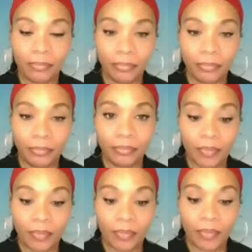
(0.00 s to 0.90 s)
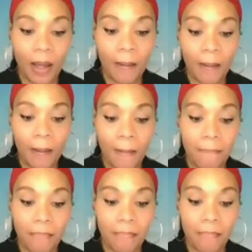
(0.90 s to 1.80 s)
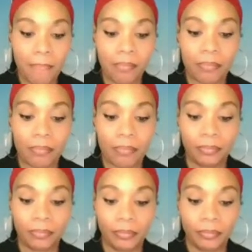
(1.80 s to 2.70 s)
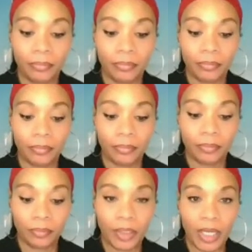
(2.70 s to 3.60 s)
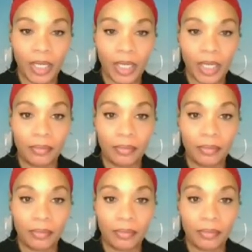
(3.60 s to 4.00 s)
No words are spoken by the person on screen.